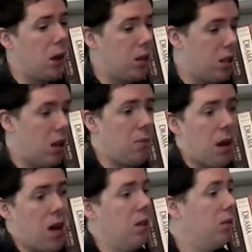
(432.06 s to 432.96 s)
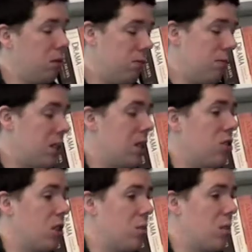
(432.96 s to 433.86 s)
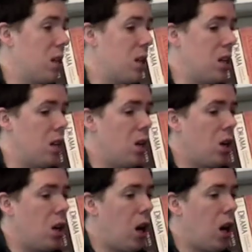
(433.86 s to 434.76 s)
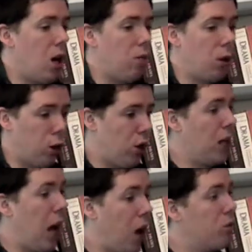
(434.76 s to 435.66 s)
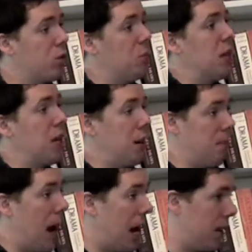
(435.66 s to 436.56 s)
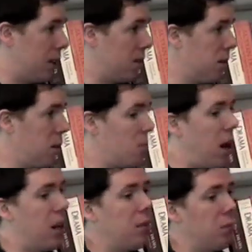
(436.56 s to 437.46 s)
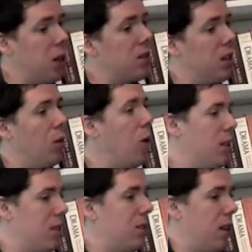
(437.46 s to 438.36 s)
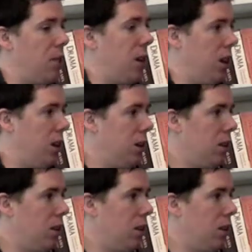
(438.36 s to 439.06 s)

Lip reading: a young man, essentially me, learning how to be a man by embracing what is feminine.